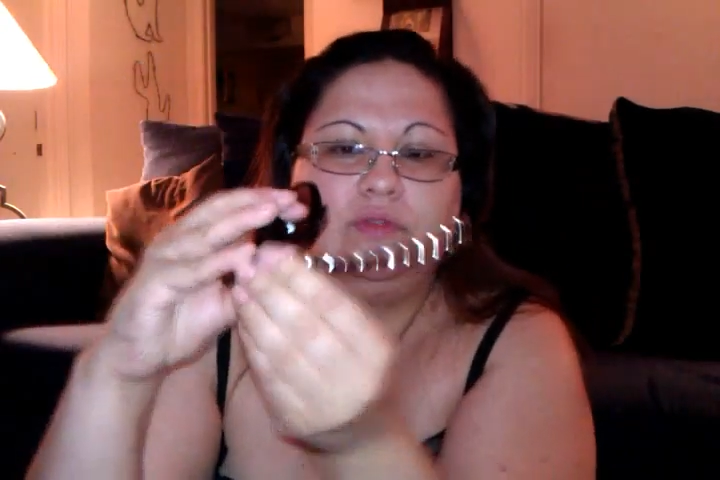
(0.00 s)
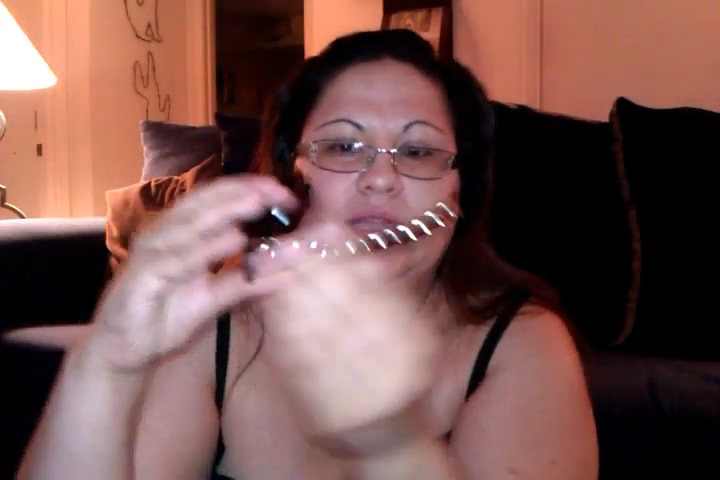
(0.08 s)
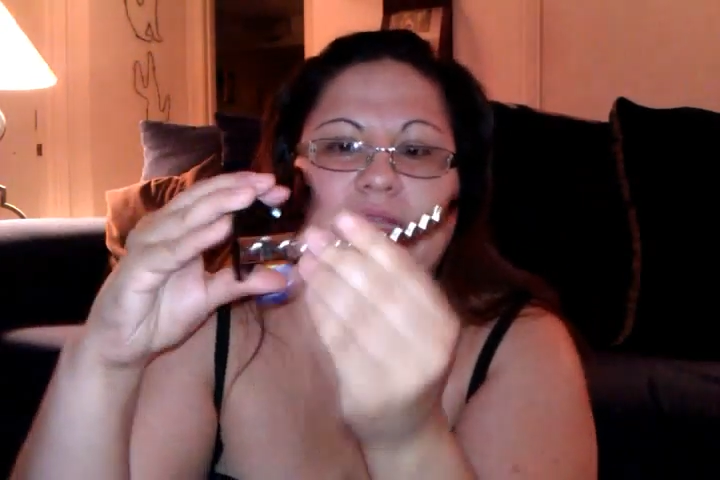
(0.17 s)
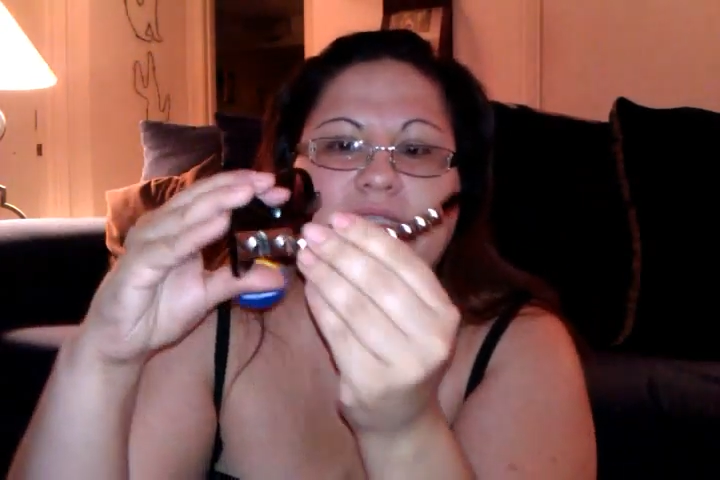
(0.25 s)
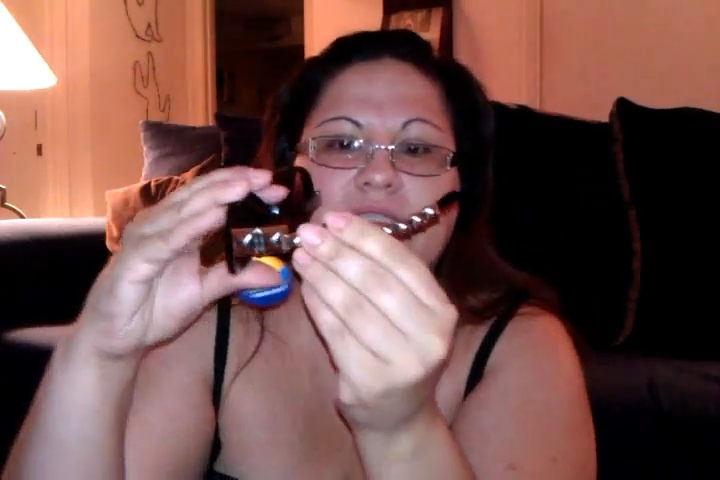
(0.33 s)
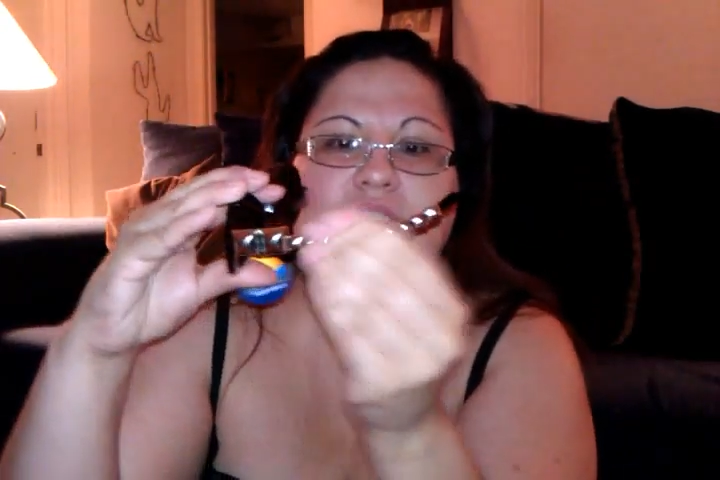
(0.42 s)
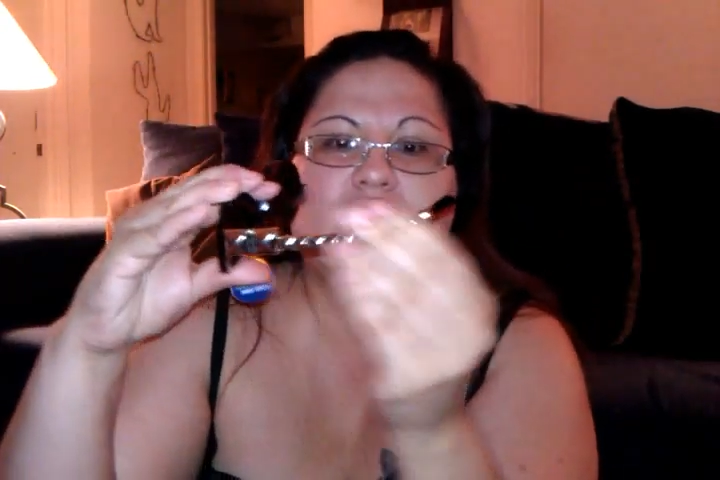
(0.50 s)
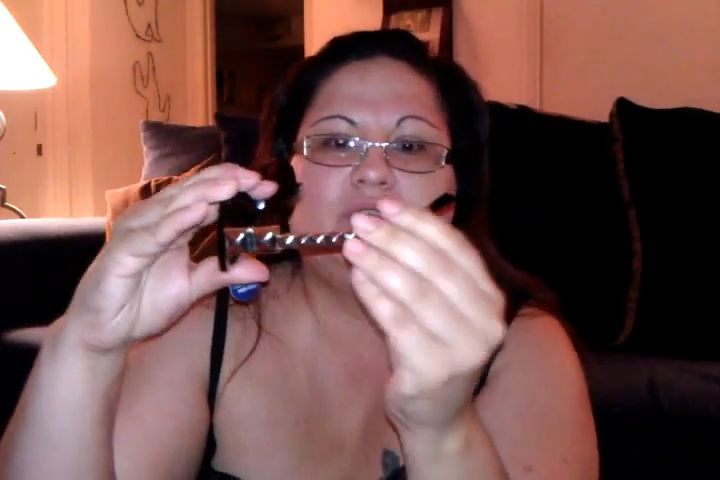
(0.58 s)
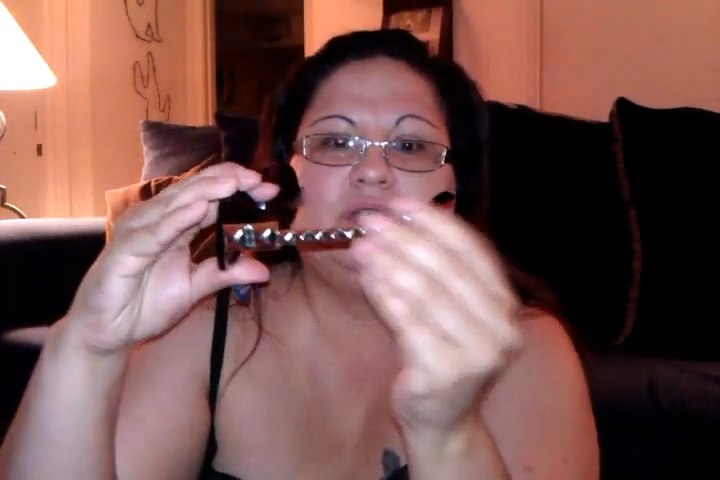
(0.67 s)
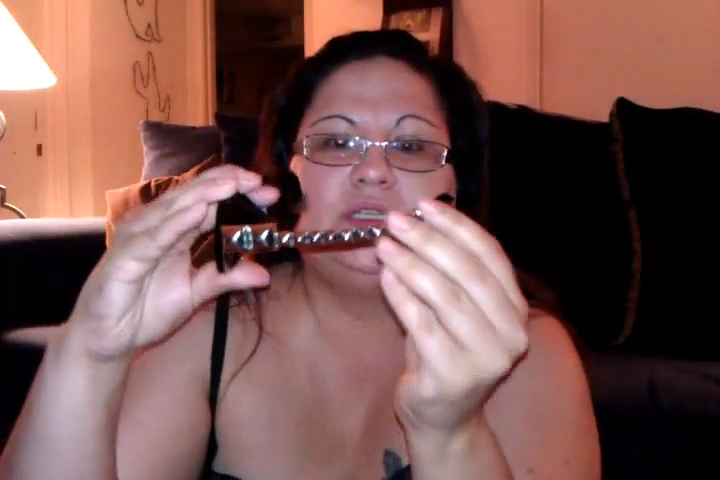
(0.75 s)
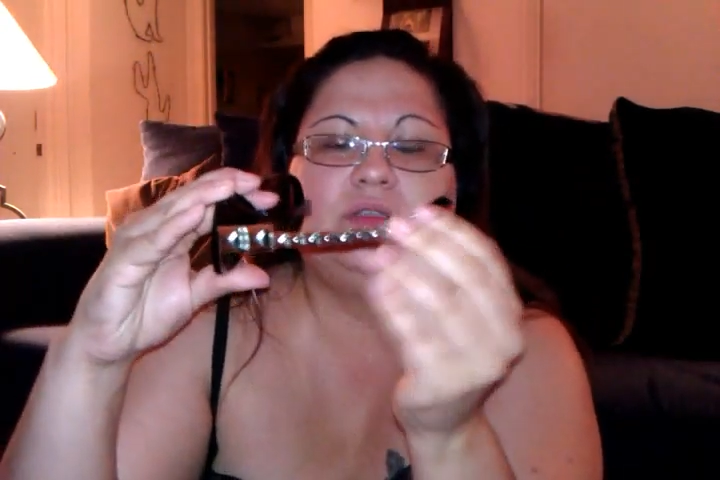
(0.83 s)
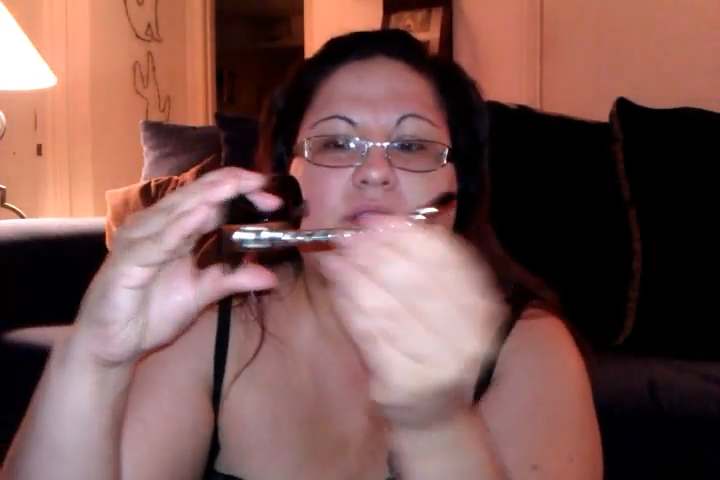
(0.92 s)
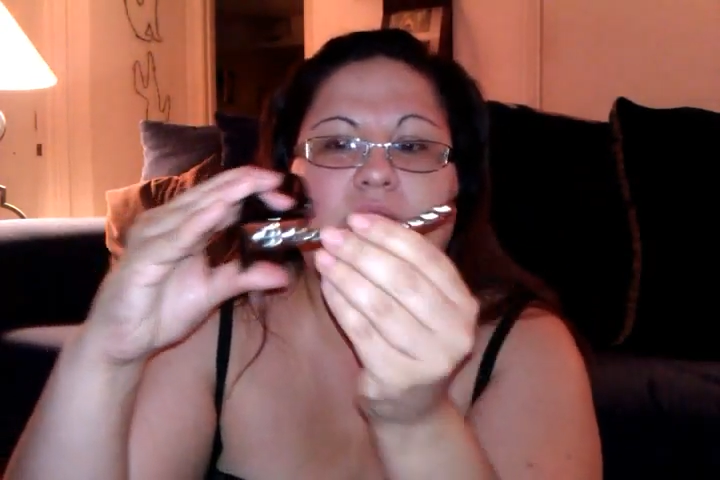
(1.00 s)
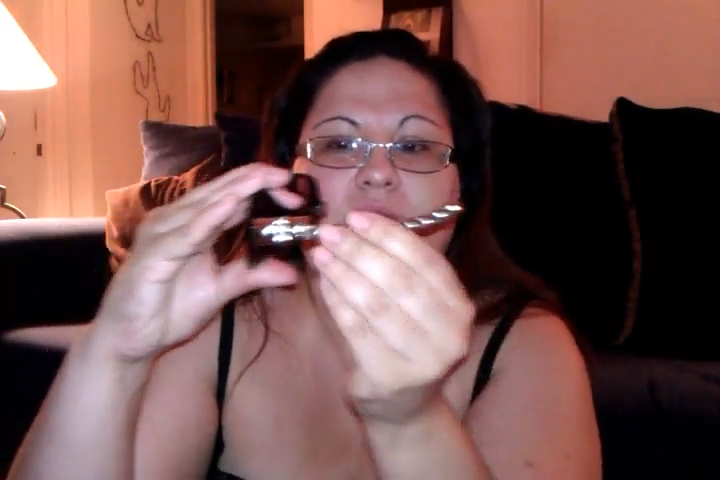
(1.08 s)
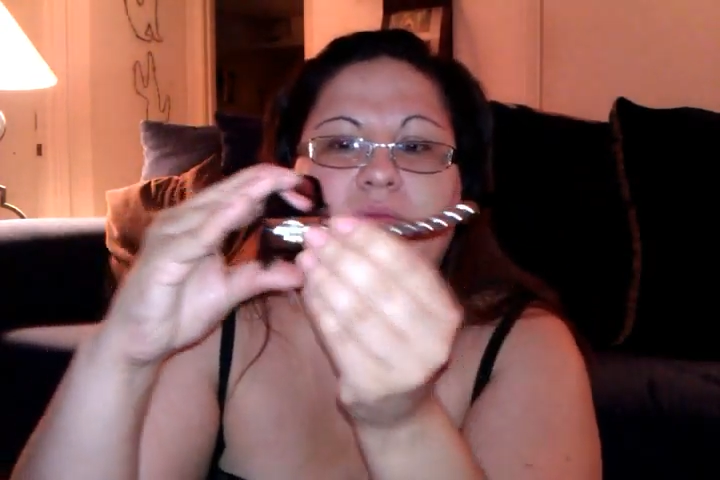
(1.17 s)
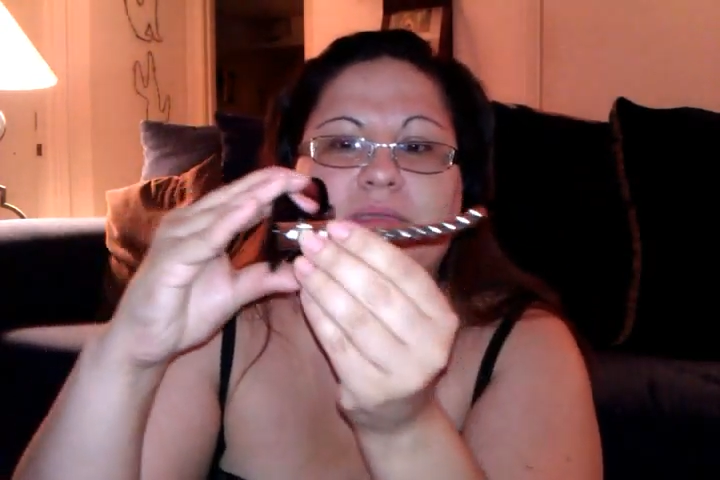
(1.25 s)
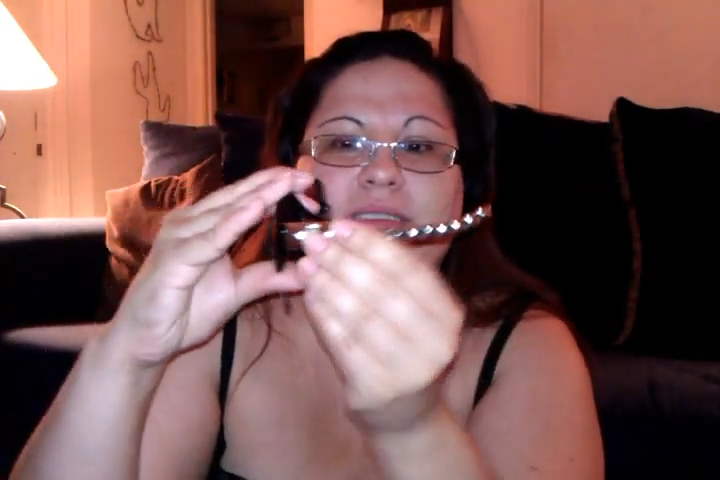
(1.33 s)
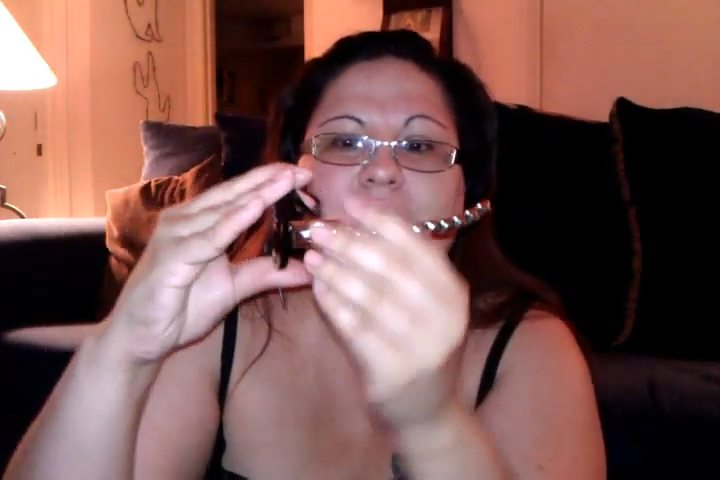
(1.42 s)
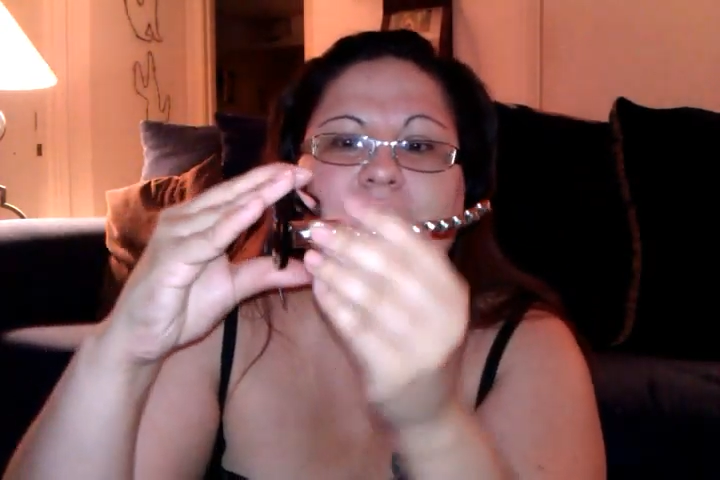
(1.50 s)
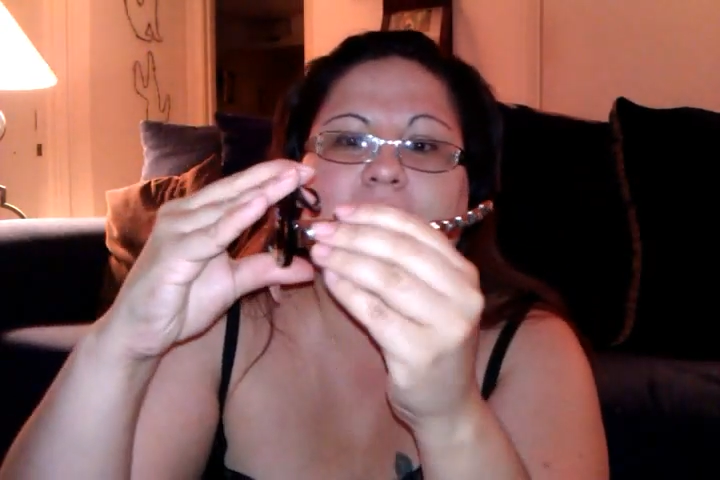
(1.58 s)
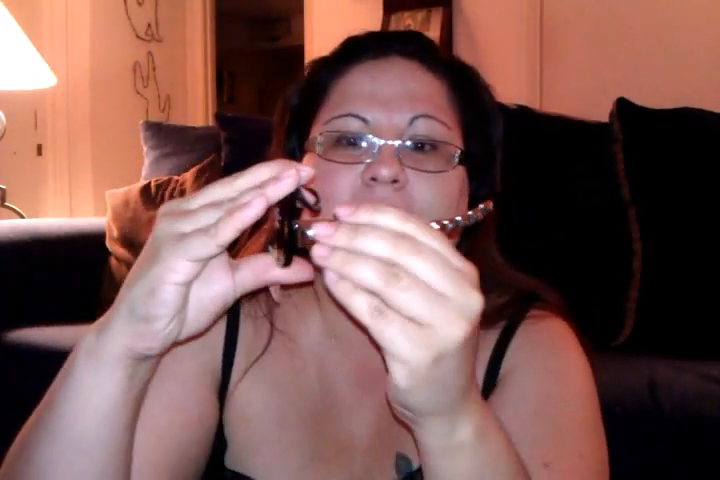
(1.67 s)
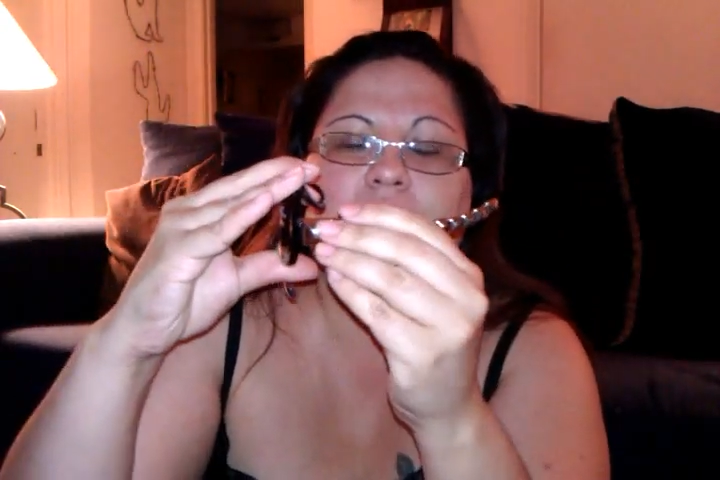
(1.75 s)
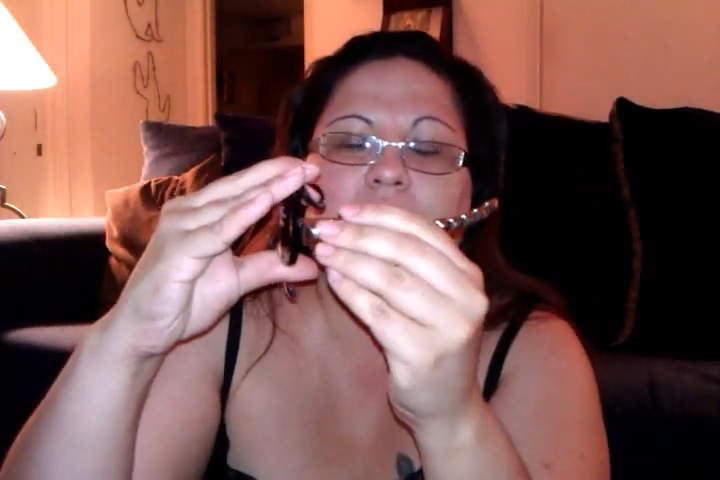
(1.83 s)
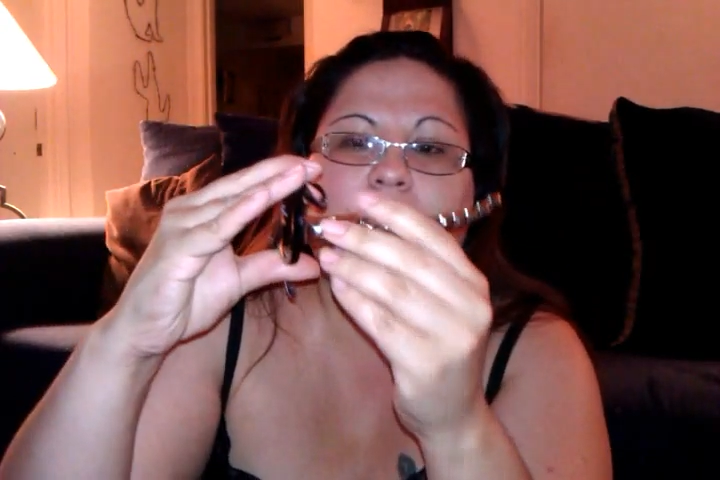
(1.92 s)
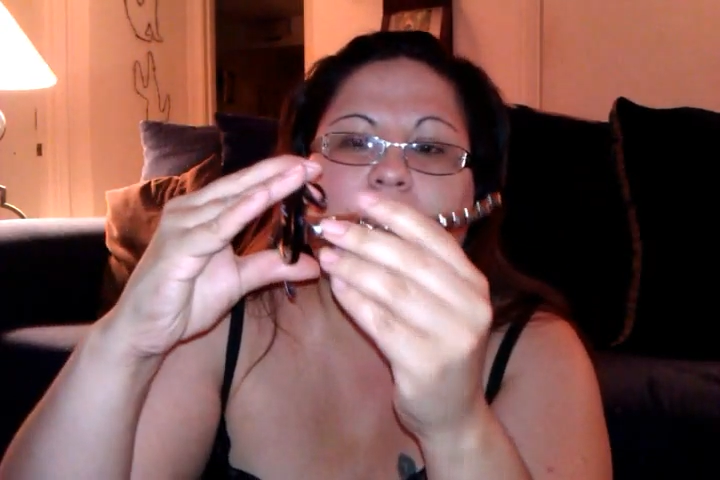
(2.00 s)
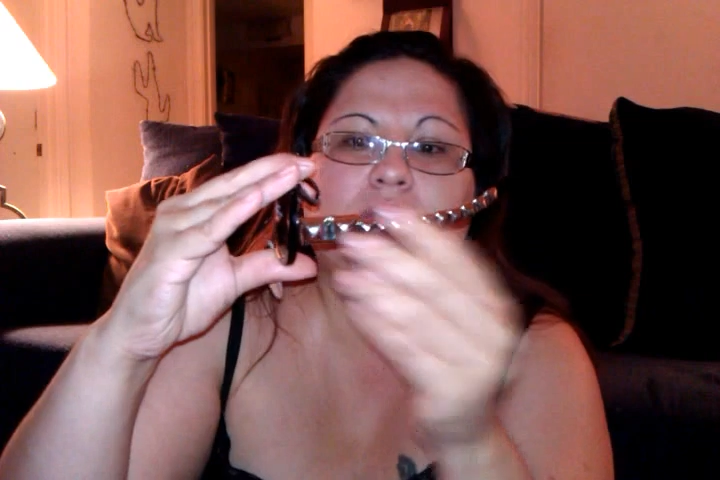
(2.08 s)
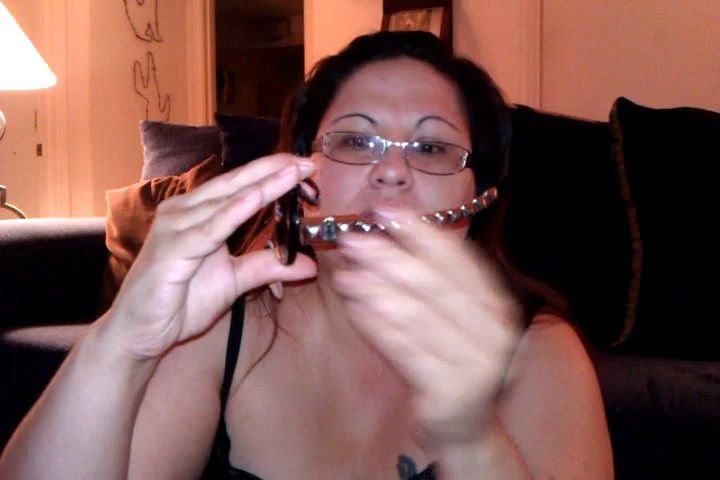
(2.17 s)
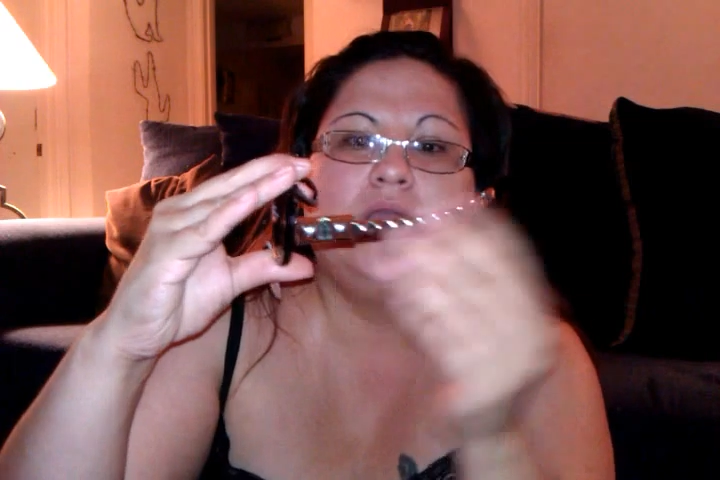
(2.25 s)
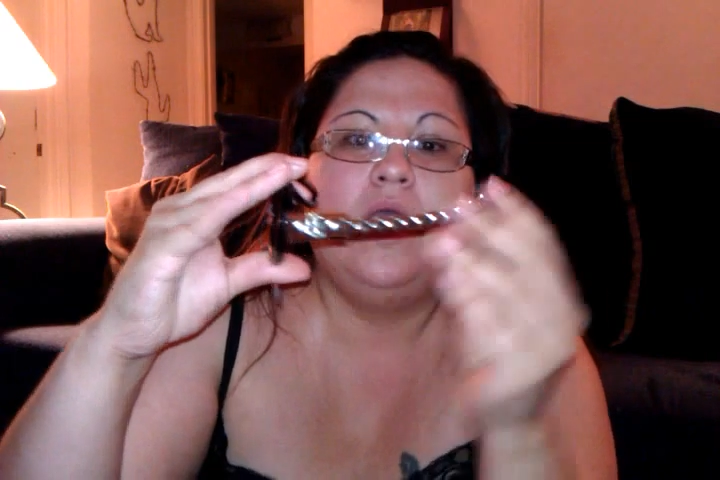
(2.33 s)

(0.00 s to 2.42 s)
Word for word: nice and sturdy so they wouldn't be sliding around.